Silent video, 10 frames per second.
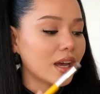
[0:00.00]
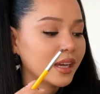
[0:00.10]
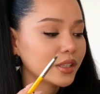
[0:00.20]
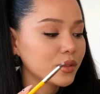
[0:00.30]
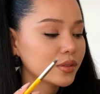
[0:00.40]

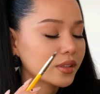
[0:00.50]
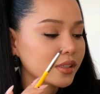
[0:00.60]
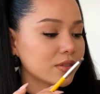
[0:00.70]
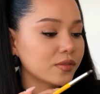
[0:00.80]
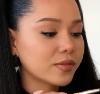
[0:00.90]
I use
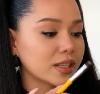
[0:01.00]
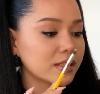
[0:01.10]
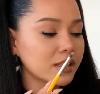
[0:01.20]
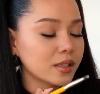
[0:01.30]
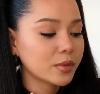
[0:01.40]
this
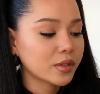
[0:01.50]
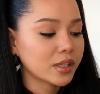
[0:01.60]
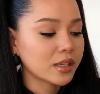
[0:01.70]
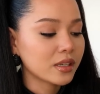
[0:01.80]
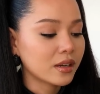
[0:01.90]
Fenty
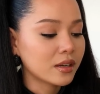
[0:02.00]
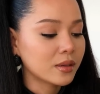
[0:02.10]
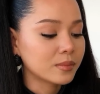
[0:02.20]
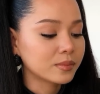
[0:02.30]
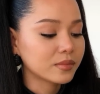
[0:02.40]
Beauty
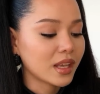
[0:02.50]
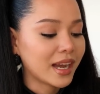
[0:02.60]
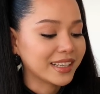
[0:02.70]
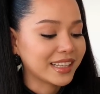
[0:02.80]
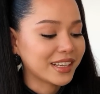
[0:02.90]

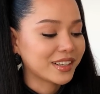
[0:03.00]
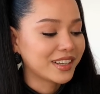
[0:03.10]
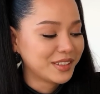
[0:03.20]
highlighter.